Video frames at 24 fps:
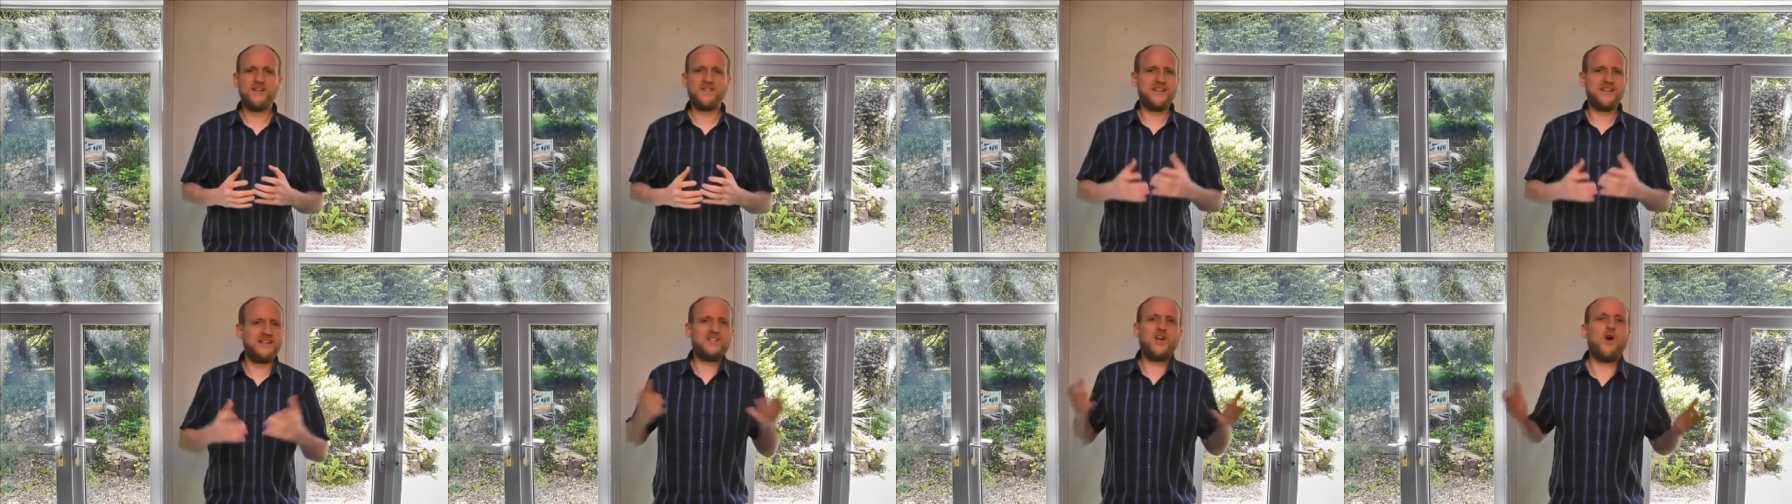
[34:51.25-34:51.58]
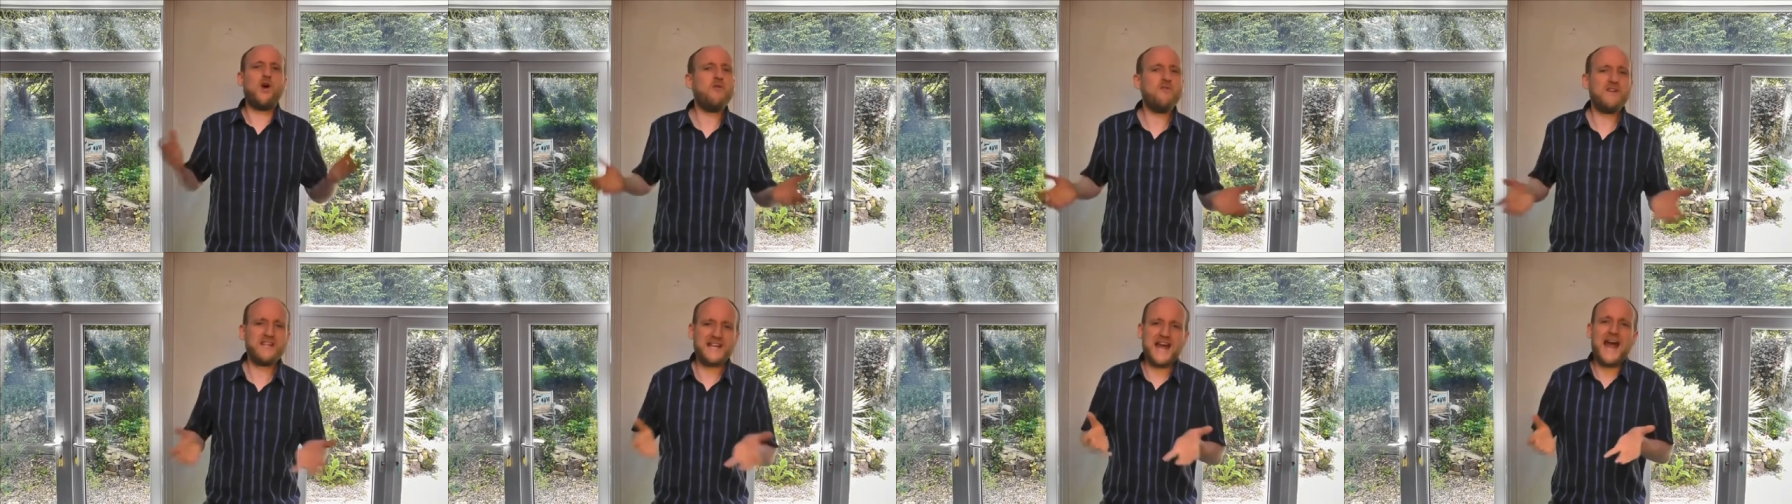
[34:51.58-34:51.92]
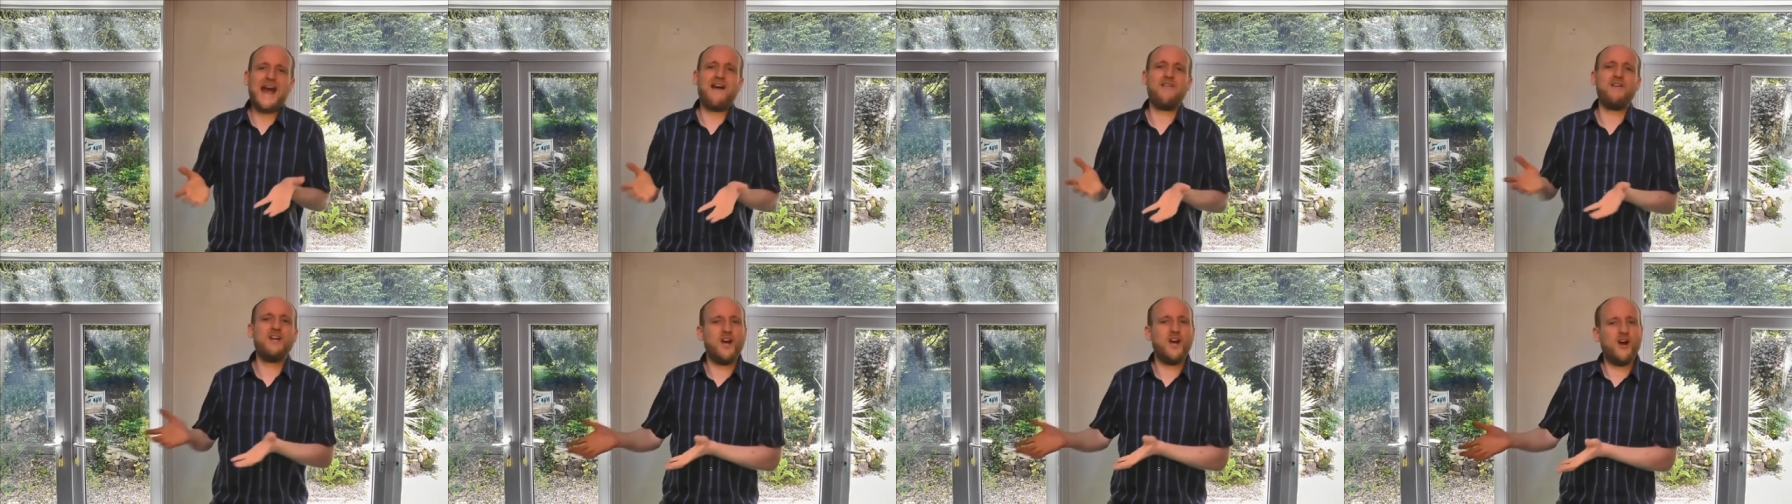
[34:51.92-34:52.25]
then don't
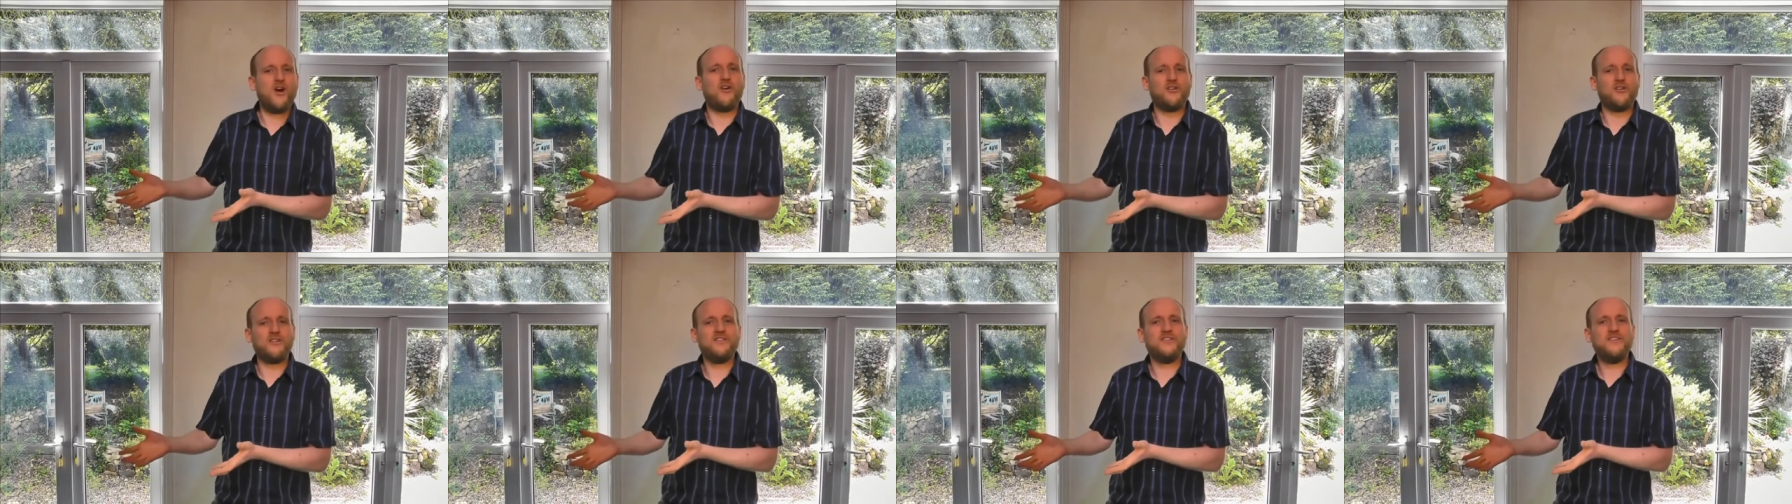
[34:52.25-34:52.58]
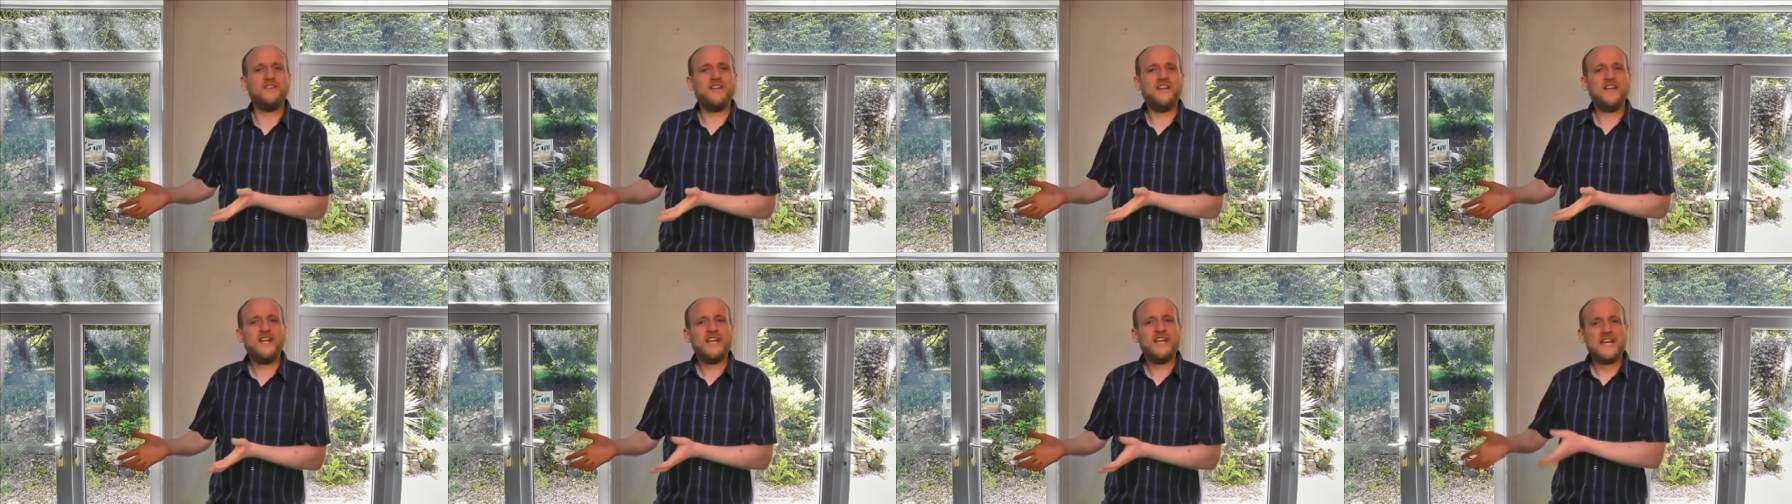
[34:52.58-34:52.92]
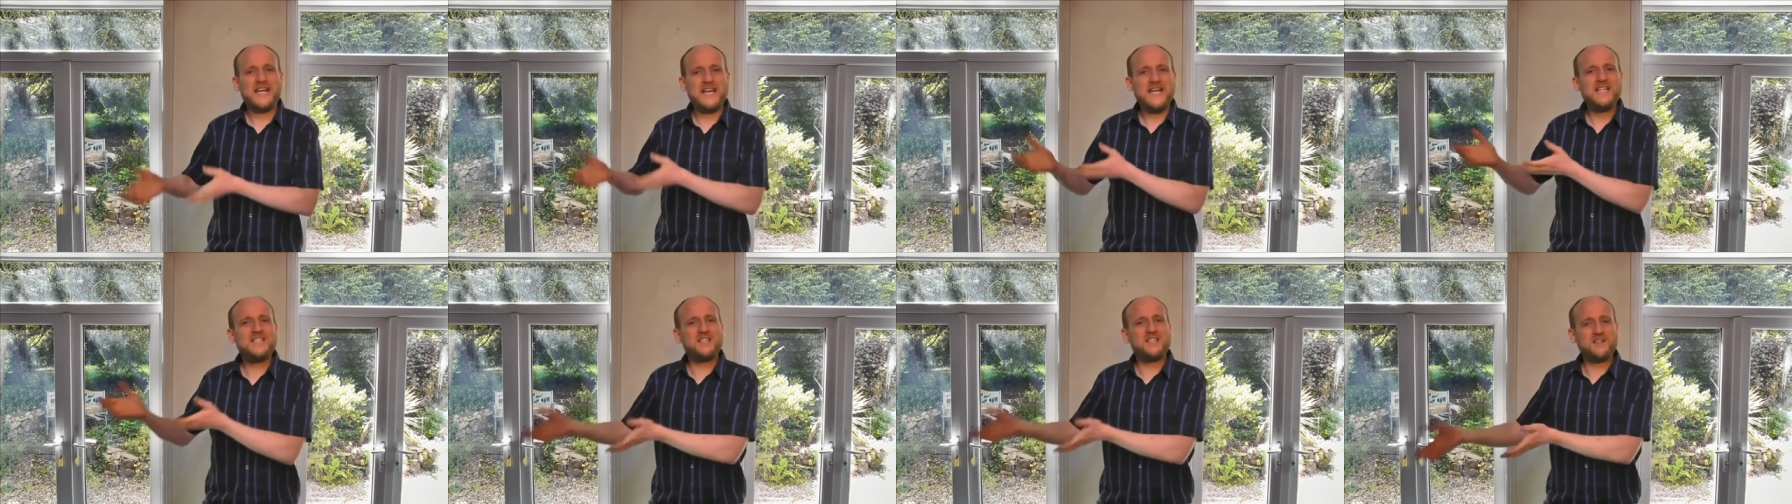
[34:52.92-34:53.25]
carry on
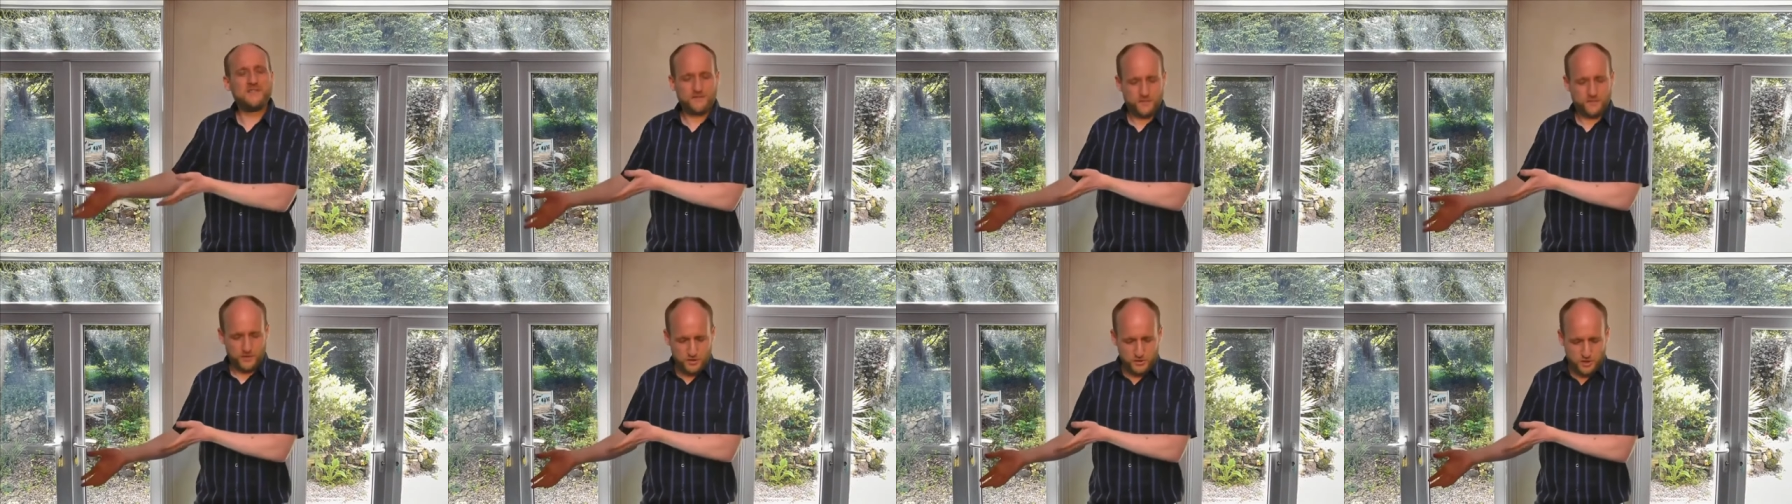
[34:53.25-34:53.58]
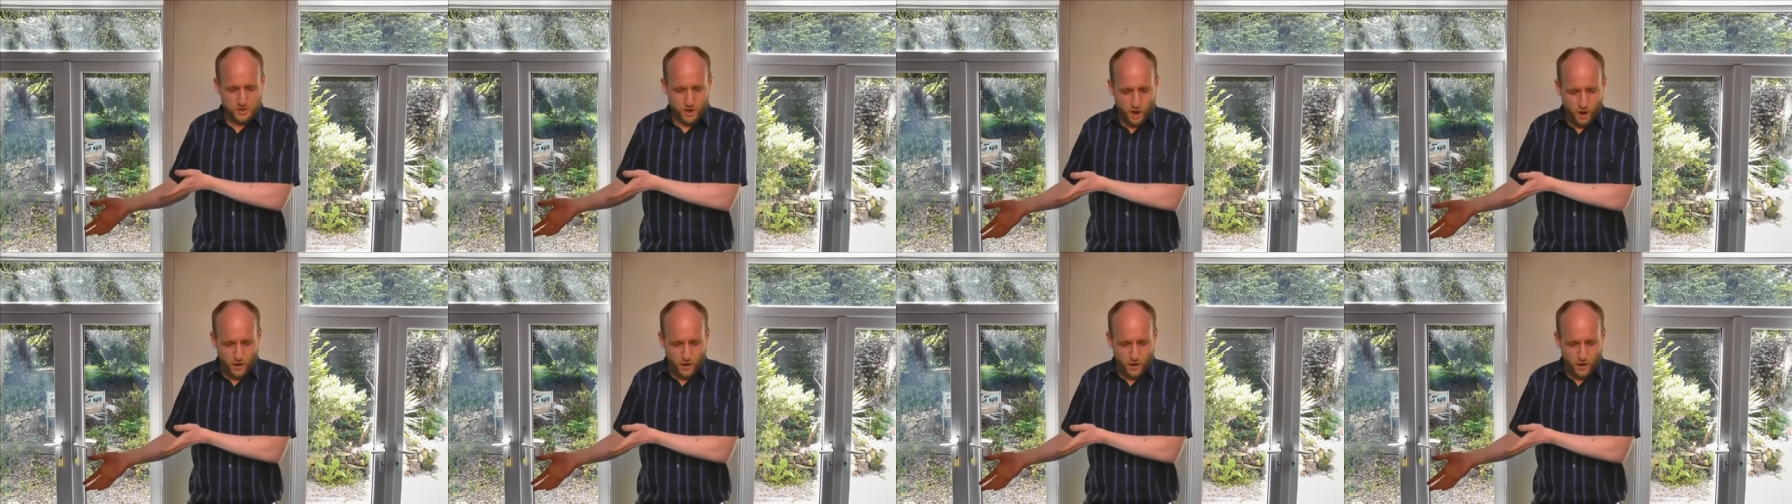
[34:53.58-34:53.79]
eating food